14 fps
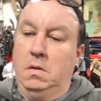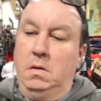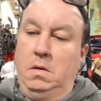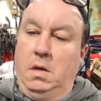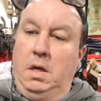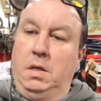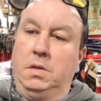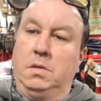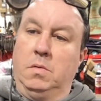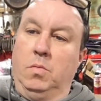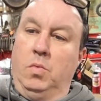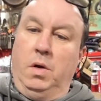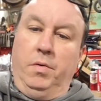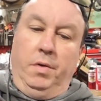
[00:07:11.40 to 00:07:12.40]
has some
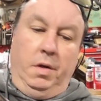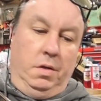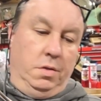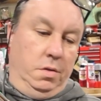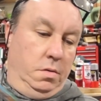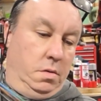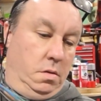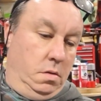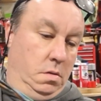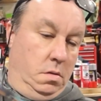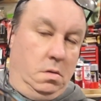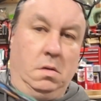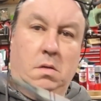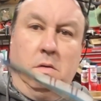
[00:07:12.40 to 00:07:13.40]
wiring issues,
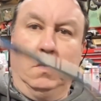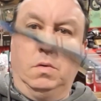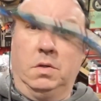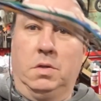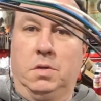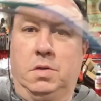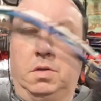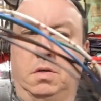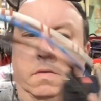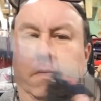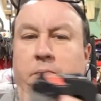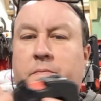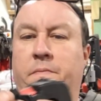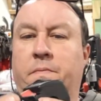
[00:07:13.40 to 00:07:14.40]
which,
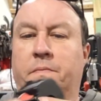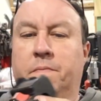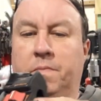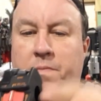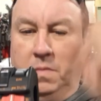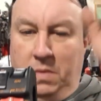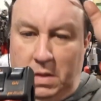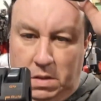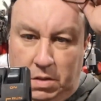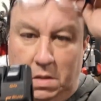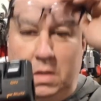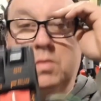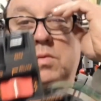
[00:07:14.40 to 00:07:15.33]
see, this